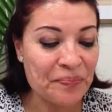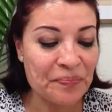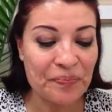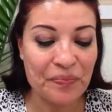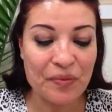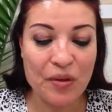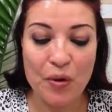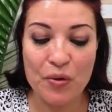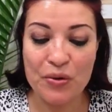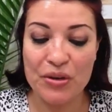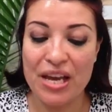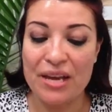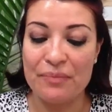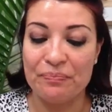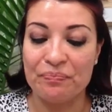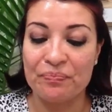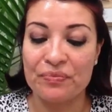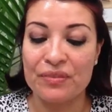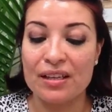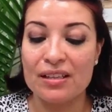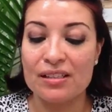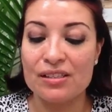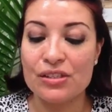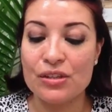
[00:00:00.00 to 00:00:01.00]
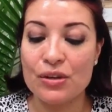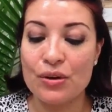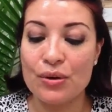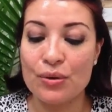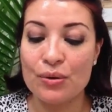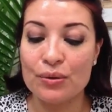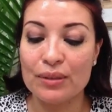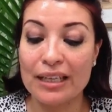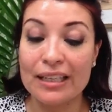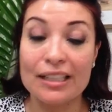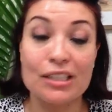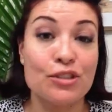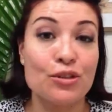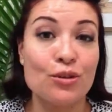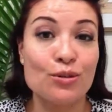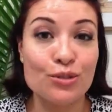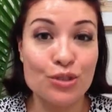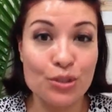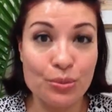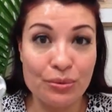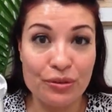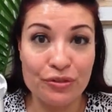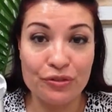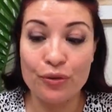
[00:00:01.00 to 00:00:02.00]
Okay, so like I told you
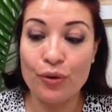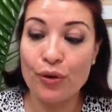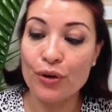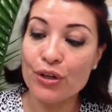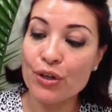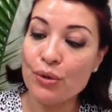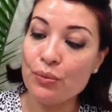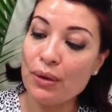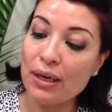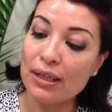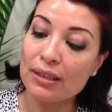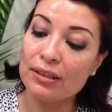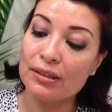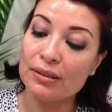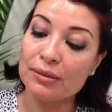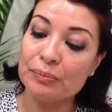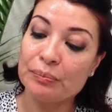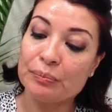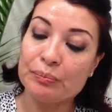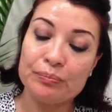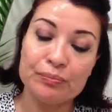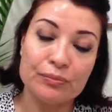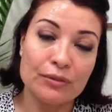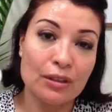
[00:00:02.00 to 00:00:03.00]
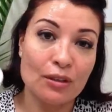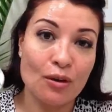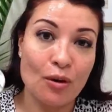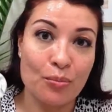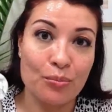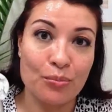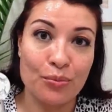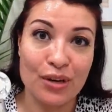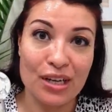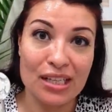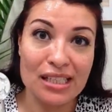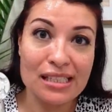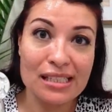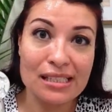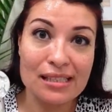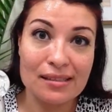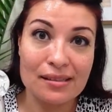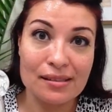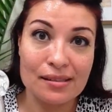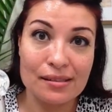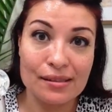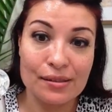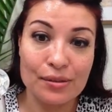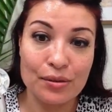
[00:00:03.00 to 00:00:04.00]
before, you want to long press this
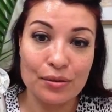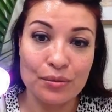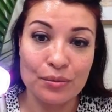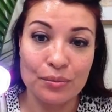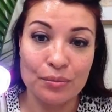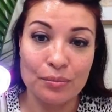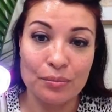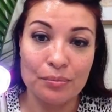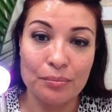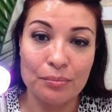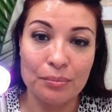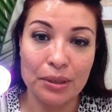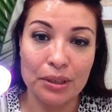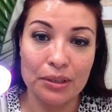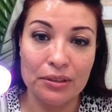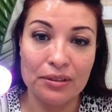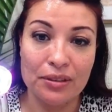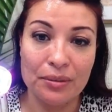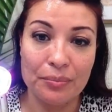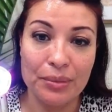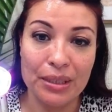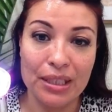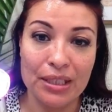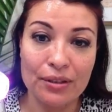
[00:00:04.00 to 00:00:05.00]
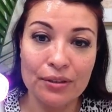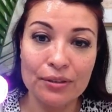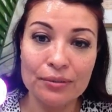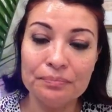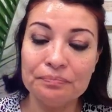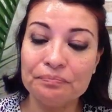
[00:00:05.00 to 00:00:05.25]
little button up here.